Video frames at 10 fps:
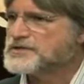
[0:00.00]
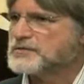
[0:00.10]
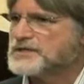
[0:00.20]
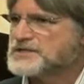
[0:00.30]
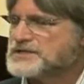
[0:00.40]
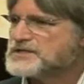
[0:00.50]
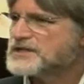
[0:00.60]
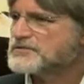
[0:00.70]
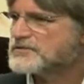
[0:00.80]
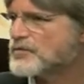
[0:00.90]
a
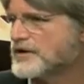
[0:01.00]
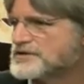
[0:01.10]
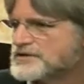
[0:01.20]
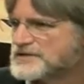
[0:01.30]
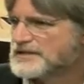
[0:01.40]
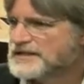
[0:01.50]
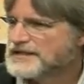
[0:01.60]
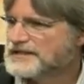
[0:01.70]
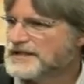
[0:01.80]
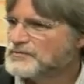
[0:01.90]
resisting force
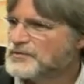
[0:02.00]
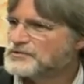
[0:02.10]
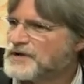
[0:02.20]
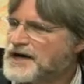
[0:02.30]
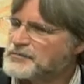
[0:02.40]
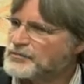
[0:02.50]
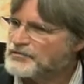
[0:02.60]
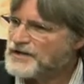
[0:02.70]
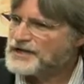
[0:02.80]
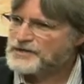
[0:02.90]
that will try to
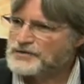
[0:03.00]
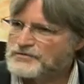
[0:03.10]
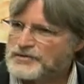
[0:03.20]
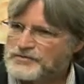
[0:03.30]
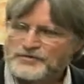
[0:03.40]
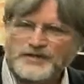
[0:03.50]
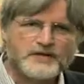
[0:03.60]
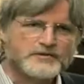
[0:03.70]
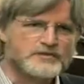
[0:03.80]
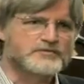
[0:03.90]
prevent you from
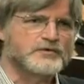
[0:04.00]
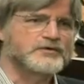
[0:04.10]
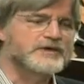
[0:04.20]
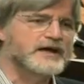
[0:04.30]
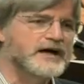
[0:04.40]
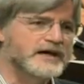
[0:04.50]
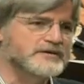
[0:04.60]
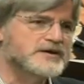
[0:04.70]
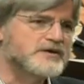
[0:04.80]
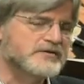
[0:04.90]
sounding forth that higher
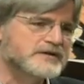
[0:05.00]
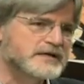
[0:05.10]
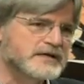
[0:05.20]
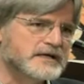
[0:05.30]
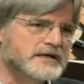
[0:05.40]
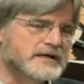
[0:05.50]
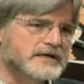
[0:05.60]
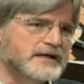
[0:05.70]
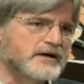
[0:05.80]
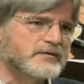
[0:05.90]
note.
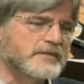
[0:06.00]
Now